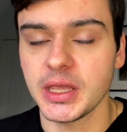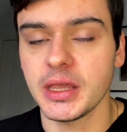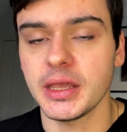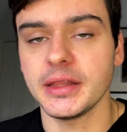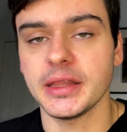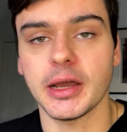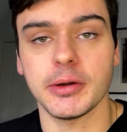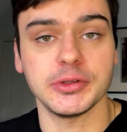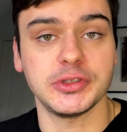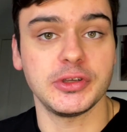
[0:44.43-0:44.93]

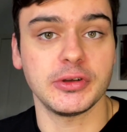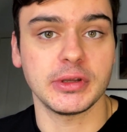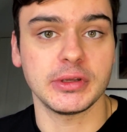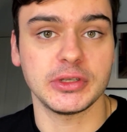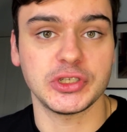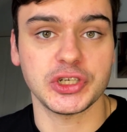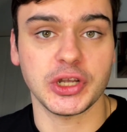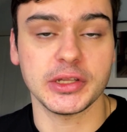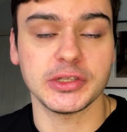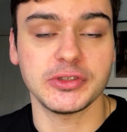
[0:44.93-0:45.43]
Now it's your
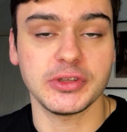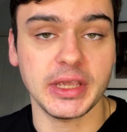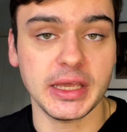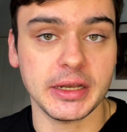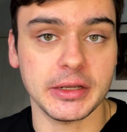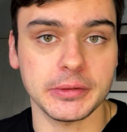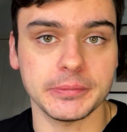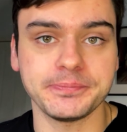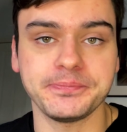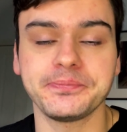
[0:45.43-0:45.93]
chance to get
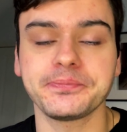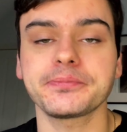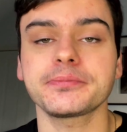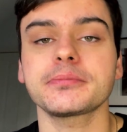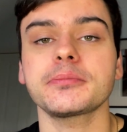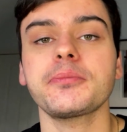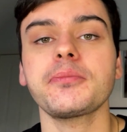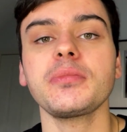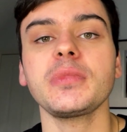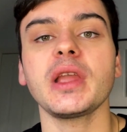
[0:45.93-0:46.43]
it.
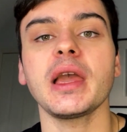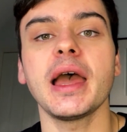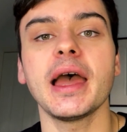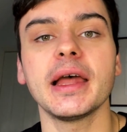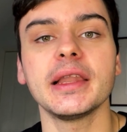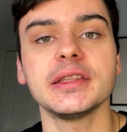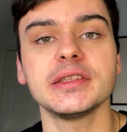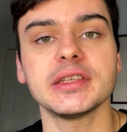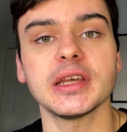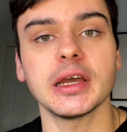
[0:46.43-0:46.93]

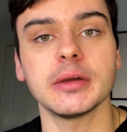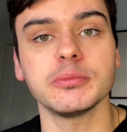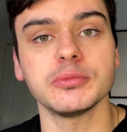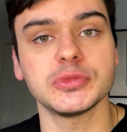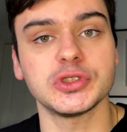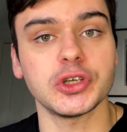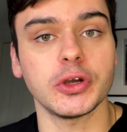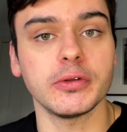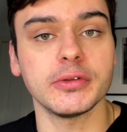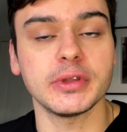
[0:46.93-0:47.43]
And
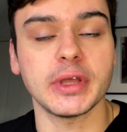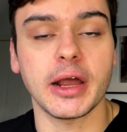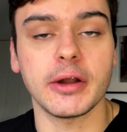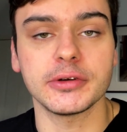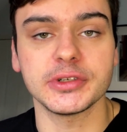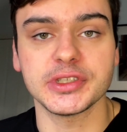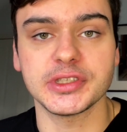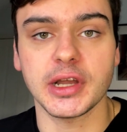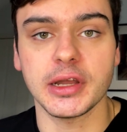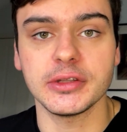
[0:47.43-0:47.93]
John, our
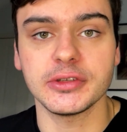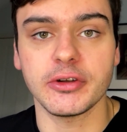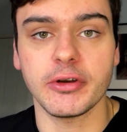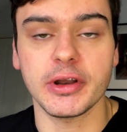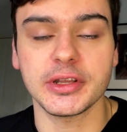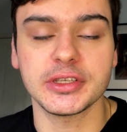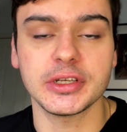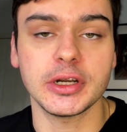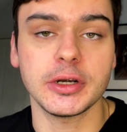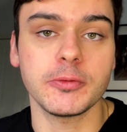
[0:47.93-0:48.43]
design
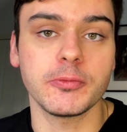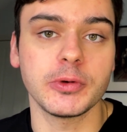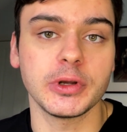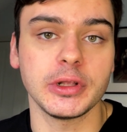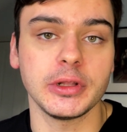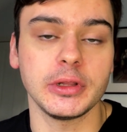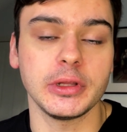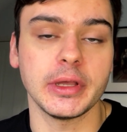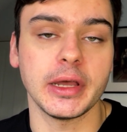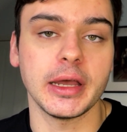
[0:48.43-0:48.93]
director,
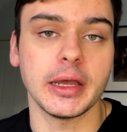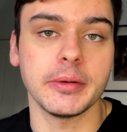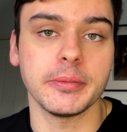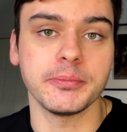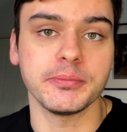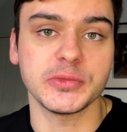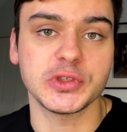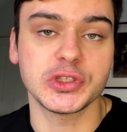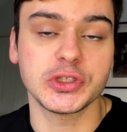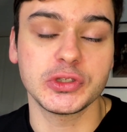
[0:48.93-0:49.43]

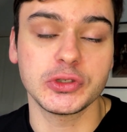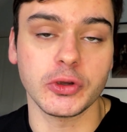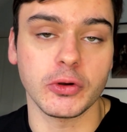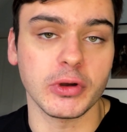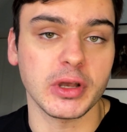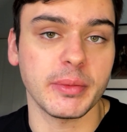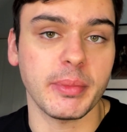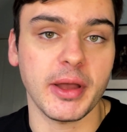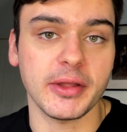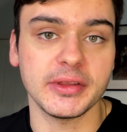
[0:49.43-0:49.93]
will
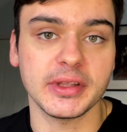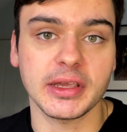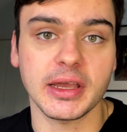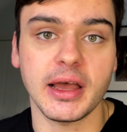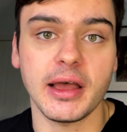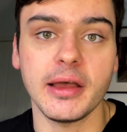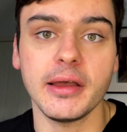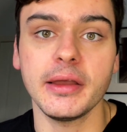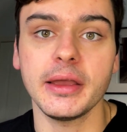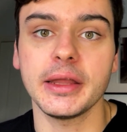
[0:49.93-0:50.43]
talk about the
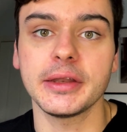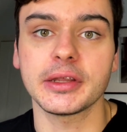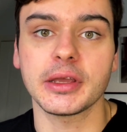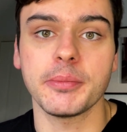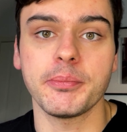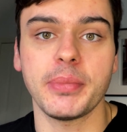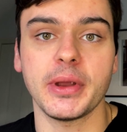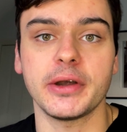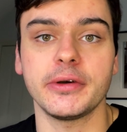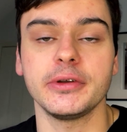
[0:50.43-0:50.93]
car and
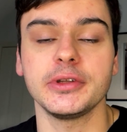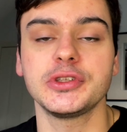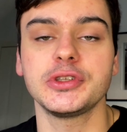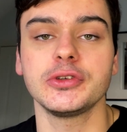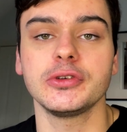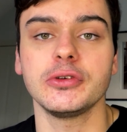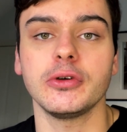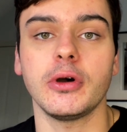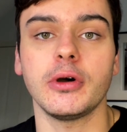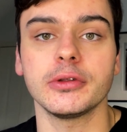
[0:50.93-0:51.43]
compare it
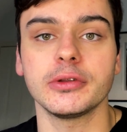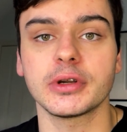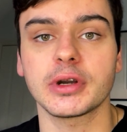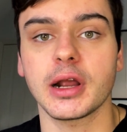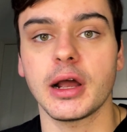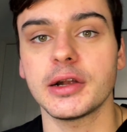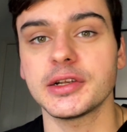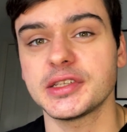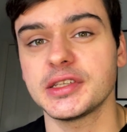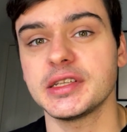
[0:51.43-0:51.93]
to other
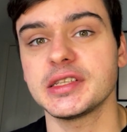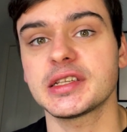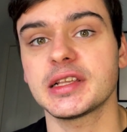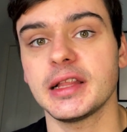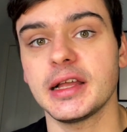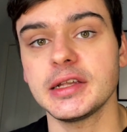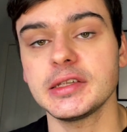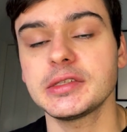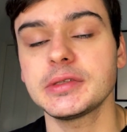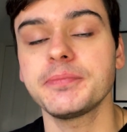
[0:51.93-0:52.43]
cars in its
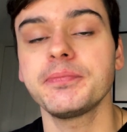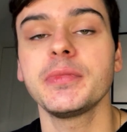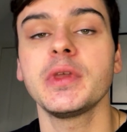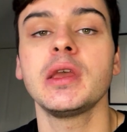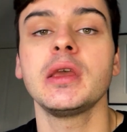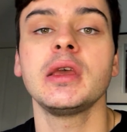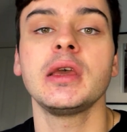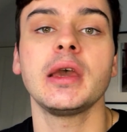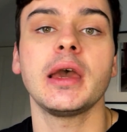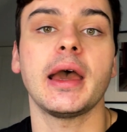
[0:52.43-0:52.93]
class.
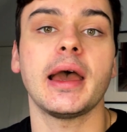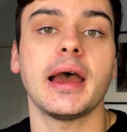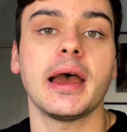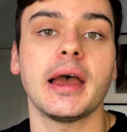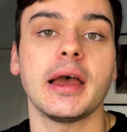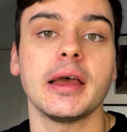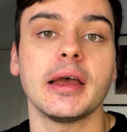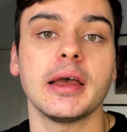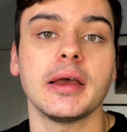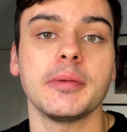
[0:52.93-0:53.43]

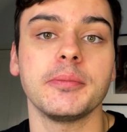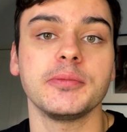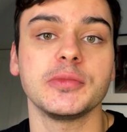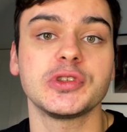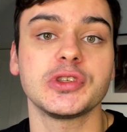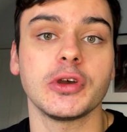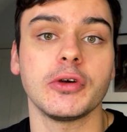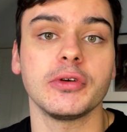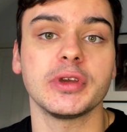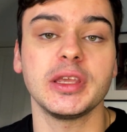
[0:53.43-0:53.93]

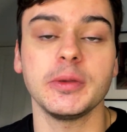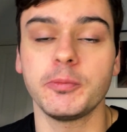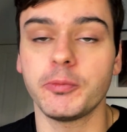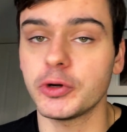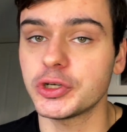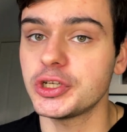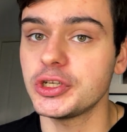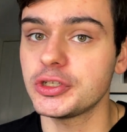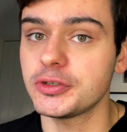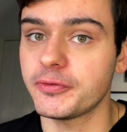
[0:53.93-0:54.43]
So keep
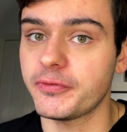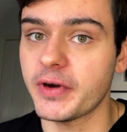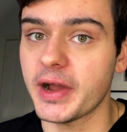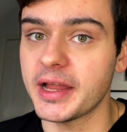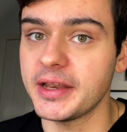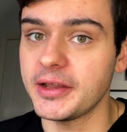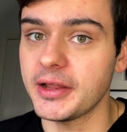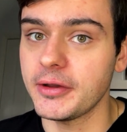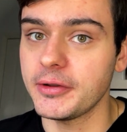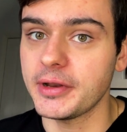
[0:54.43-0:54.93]
watching to
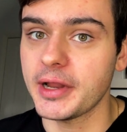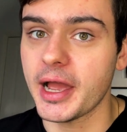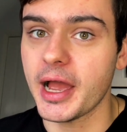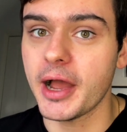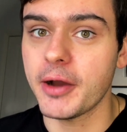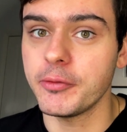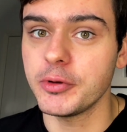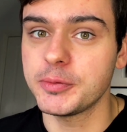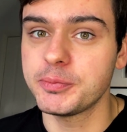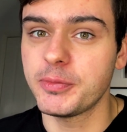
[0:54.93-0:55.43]
find out
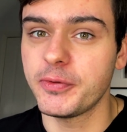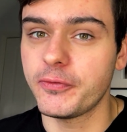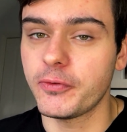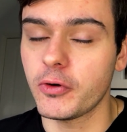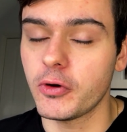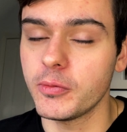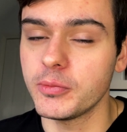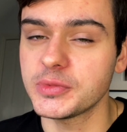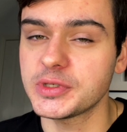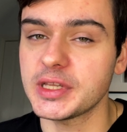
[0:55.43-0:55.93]
how it
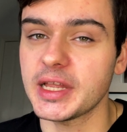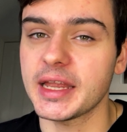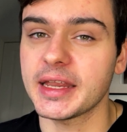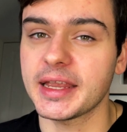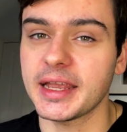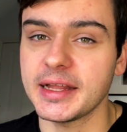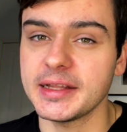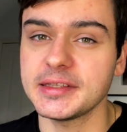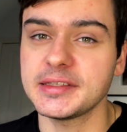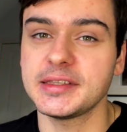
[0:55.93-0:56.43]
performs
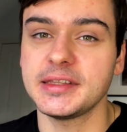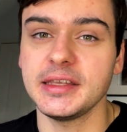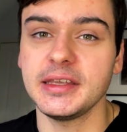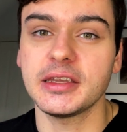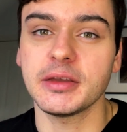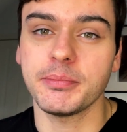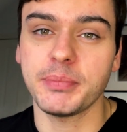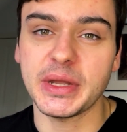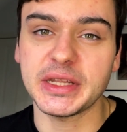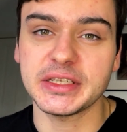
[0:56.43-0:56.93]
against the
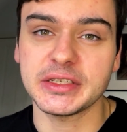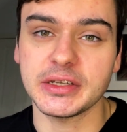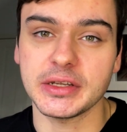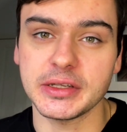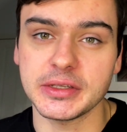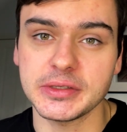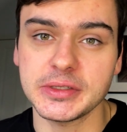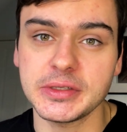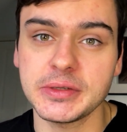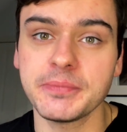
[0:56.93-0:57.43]

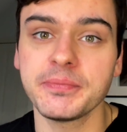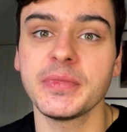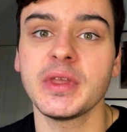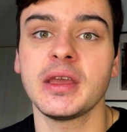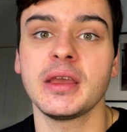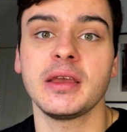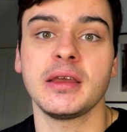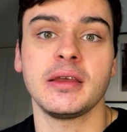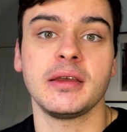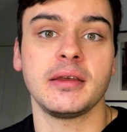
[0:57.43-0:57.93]
competitors.
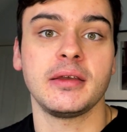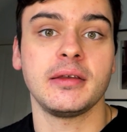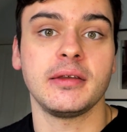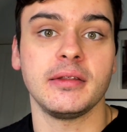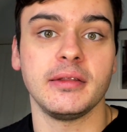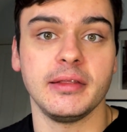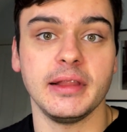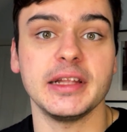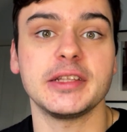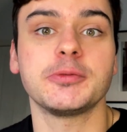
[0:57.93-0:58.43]

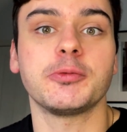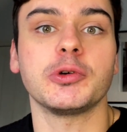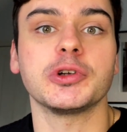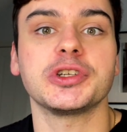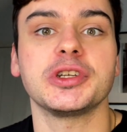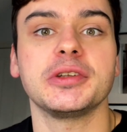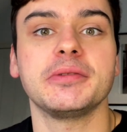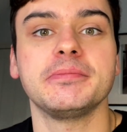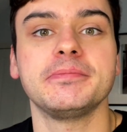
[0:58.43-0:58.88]
Let's watch it.